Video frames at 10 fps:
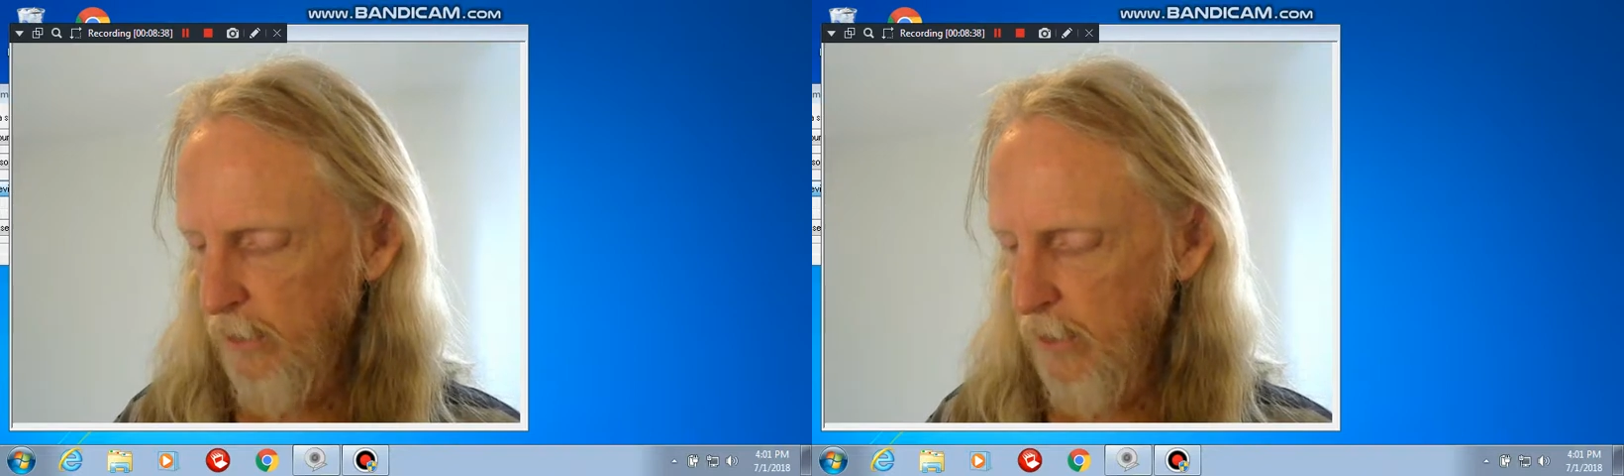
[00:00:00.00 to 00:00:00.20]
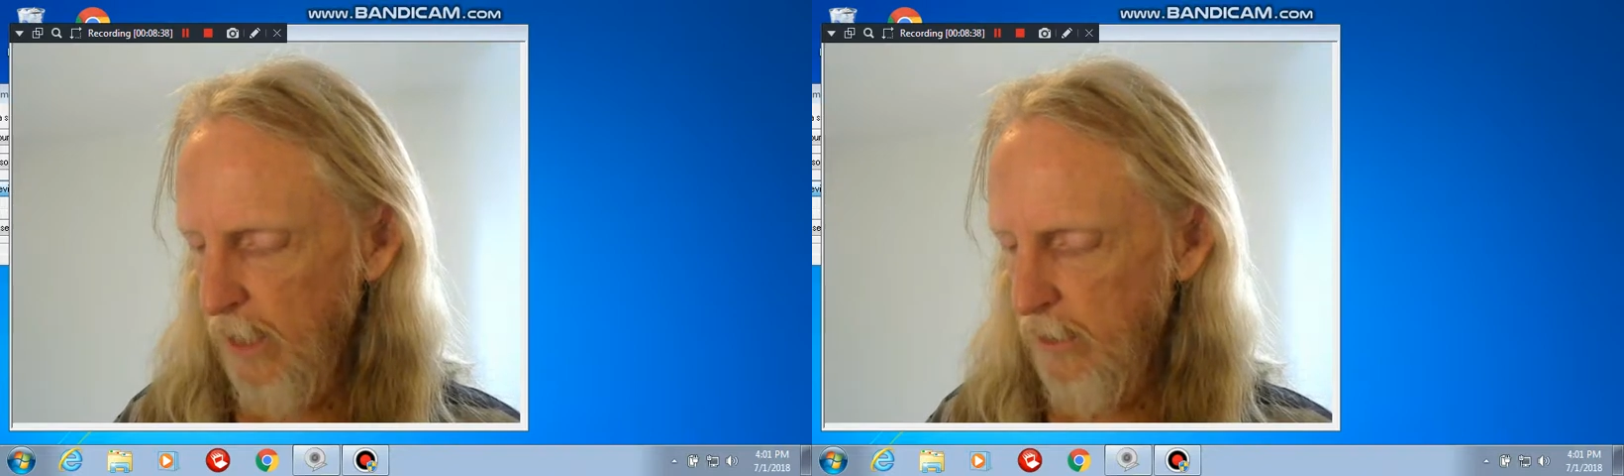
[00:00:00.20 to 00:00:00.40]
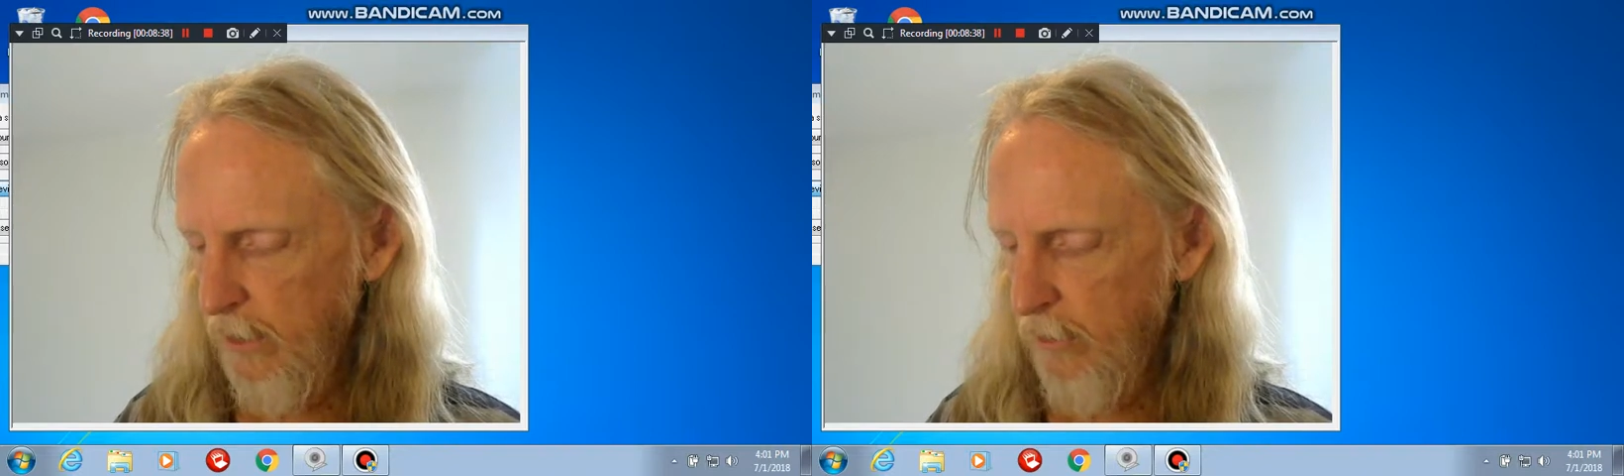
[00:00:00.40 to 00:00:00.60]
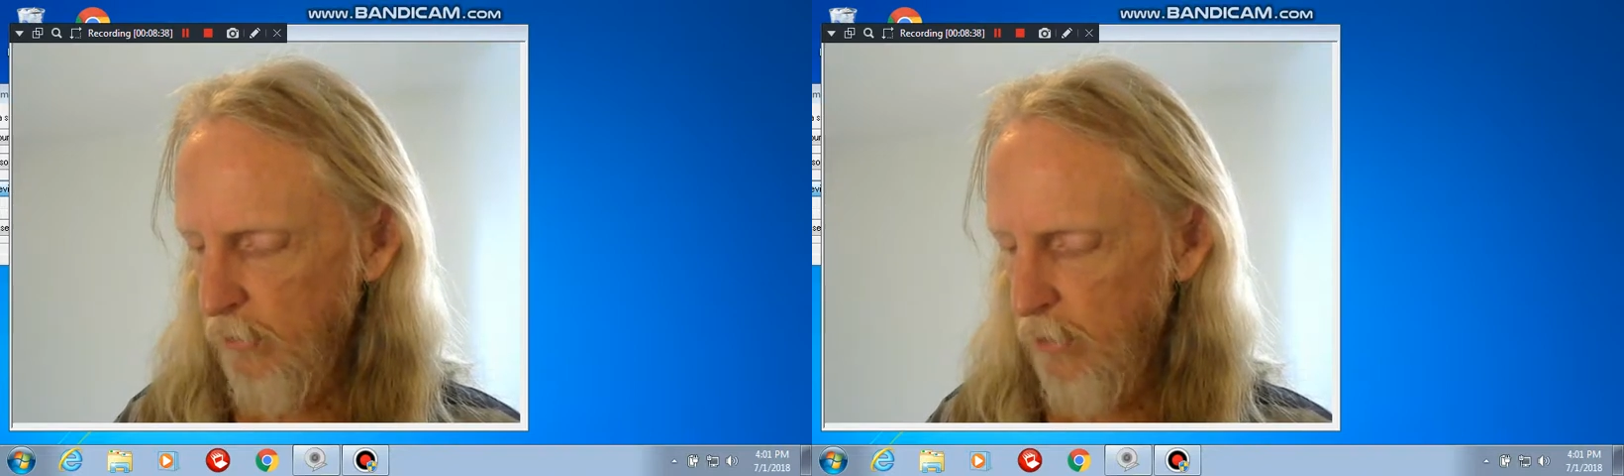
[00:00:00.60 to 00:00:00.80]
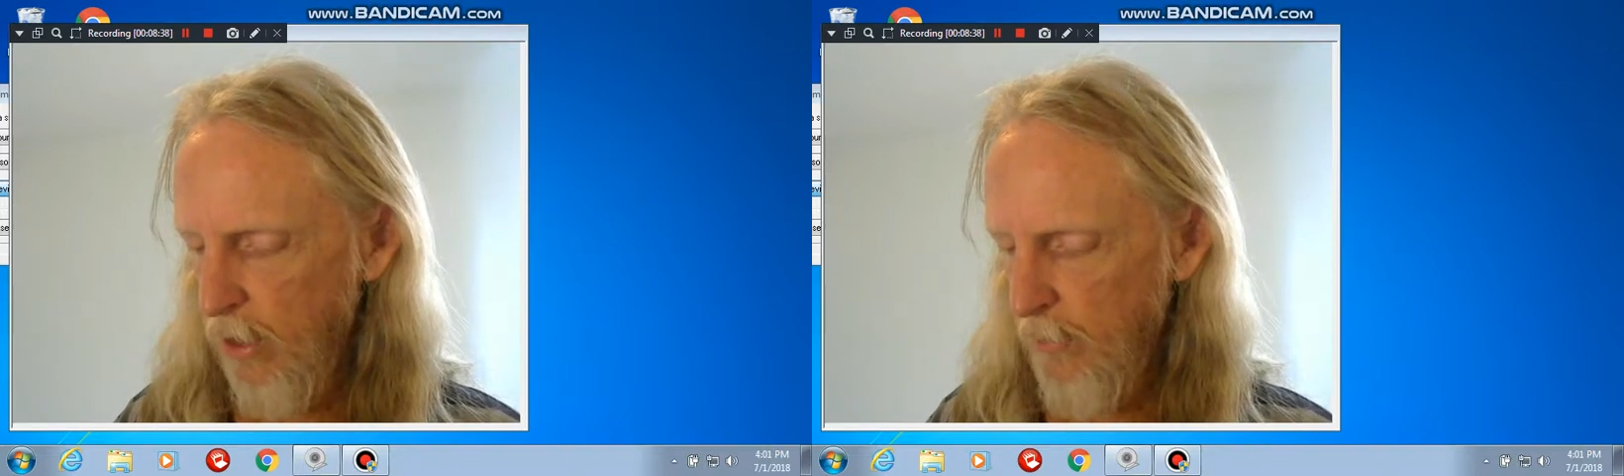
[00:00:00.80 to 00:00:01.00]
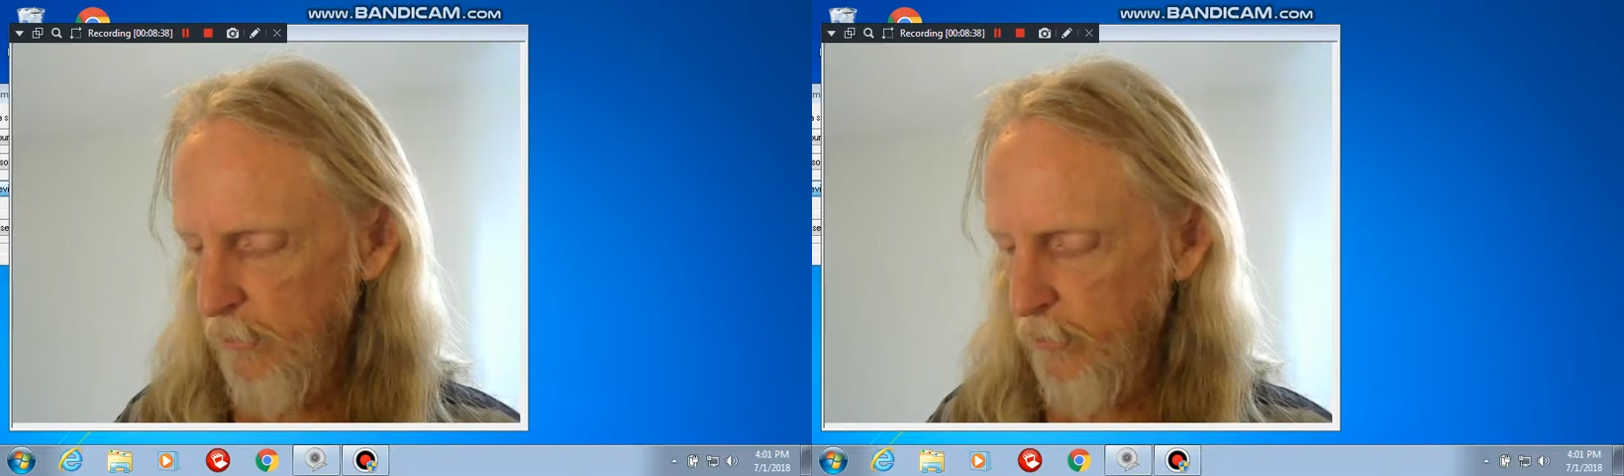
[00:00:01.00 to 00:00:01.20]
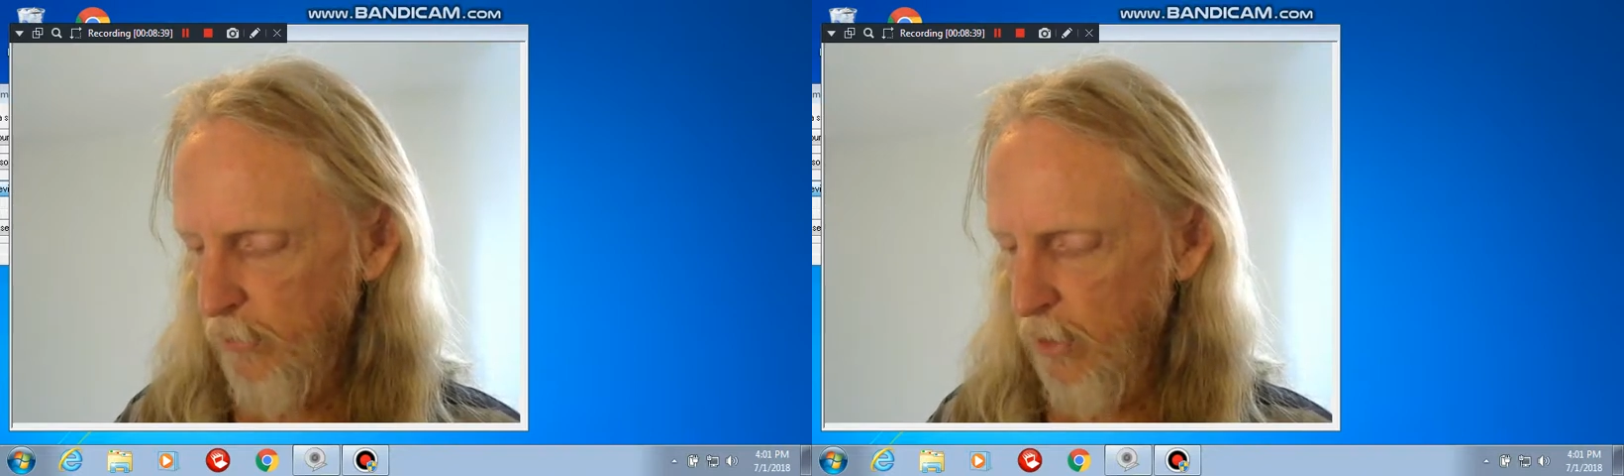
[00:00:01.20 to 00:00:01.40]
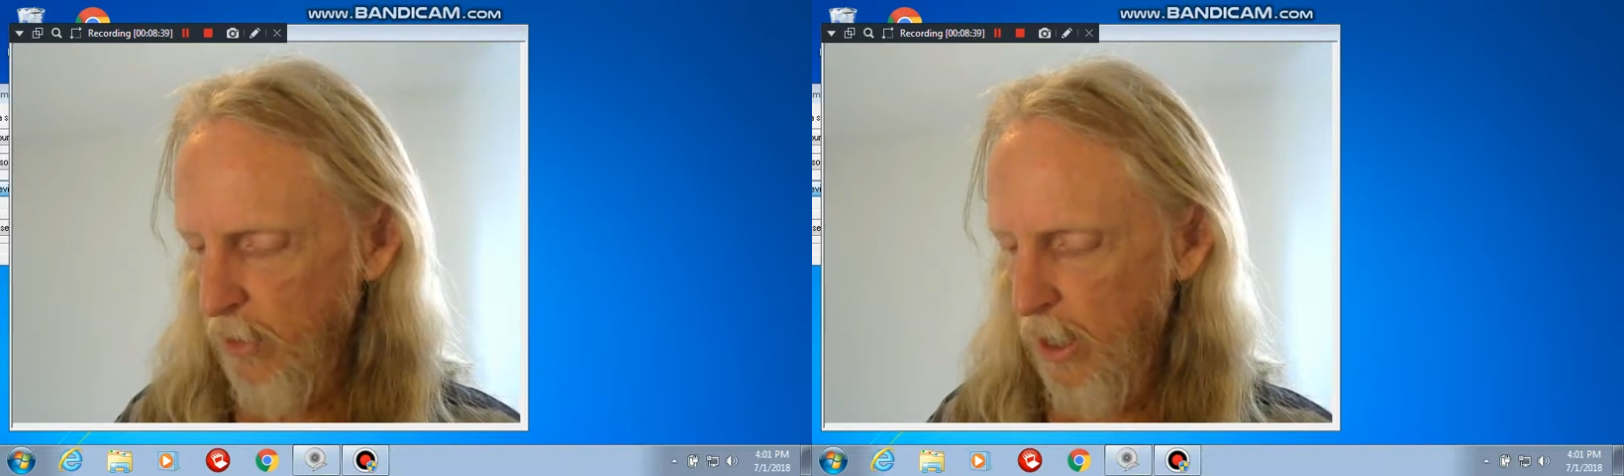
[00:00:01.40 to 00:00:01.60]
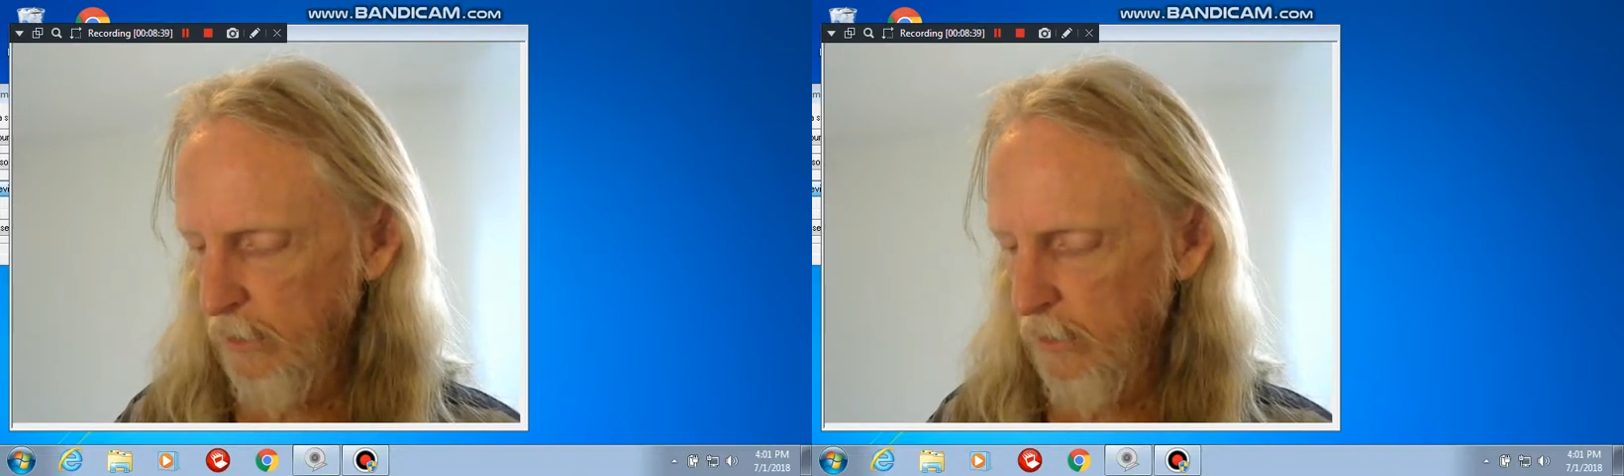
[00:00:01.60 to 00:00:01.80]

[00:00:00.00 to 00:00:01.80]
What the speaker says: and neither cometh to the light,